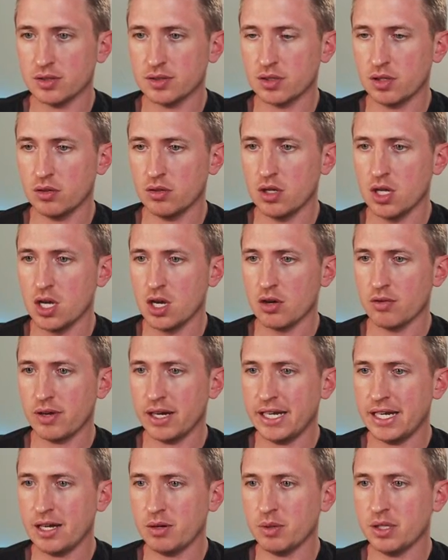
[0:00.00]
So
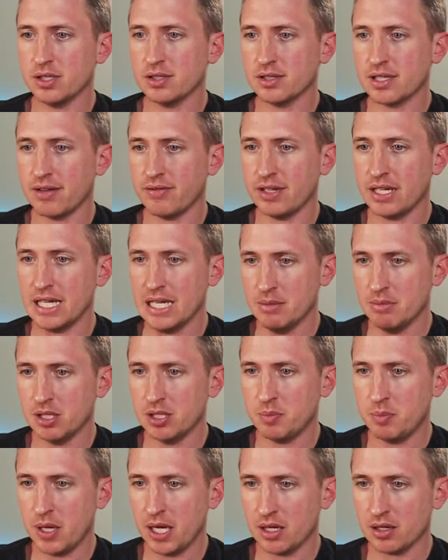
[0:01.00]
right now we just have an
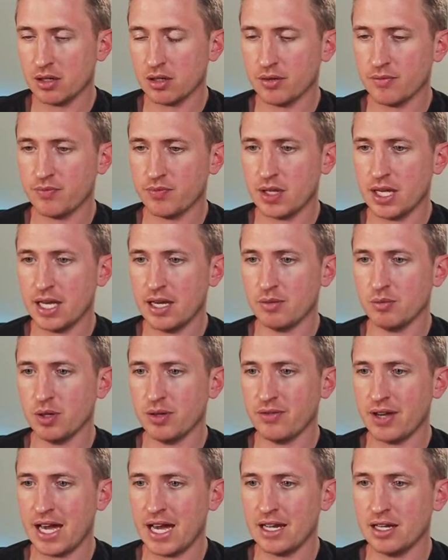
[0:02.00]
image banner and
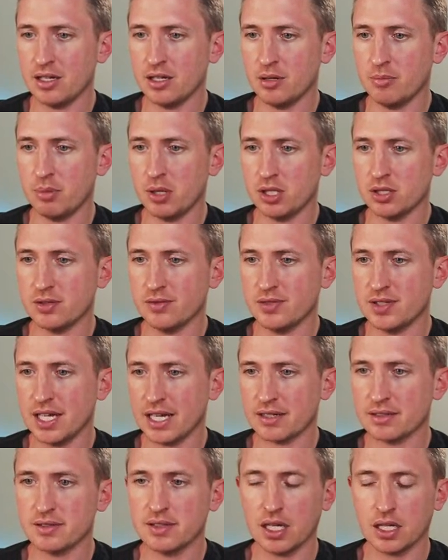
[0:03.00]
we've added a bunch of
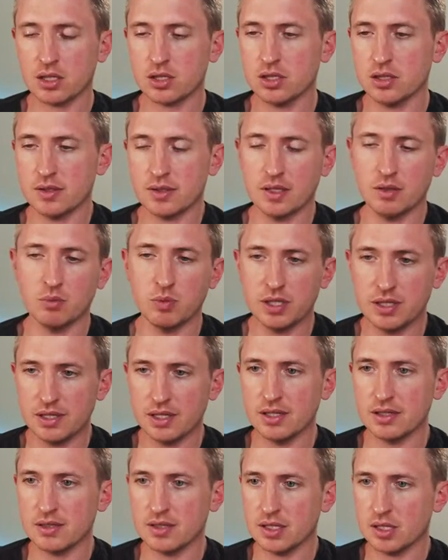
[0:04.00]
text sections, and we
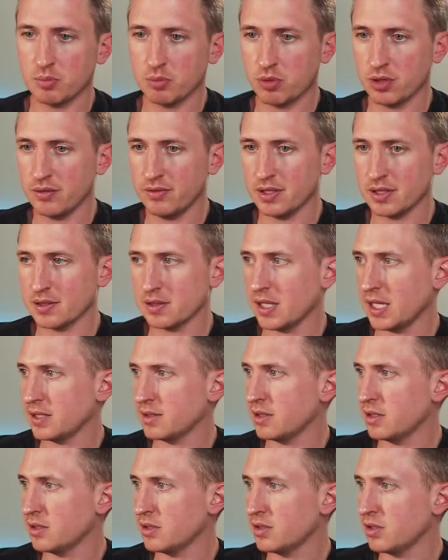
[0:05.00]
did this in a previous lesson.